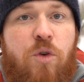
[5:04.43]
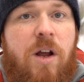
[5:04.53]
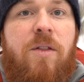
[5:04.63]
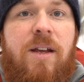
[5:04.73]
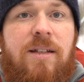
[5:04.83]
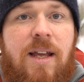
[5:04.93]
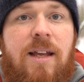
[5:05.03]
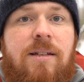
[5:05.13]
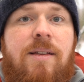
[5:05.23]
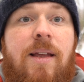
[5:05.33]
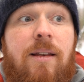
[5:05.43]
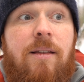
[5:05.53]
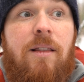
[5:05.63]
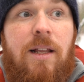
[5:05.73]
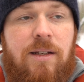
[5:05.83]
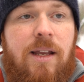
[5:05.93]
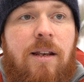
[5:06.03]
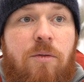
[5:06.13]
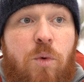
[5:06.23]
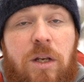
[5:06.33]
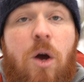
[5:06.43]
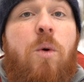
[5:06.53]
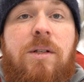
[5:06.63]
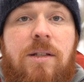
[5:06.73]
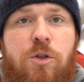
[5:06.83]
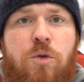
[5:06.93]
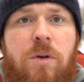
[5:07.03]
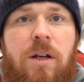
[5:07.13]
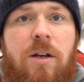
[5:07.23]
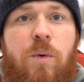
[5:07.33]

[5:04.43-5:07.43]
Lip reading: trail that he takes, and then we know he's in the tree.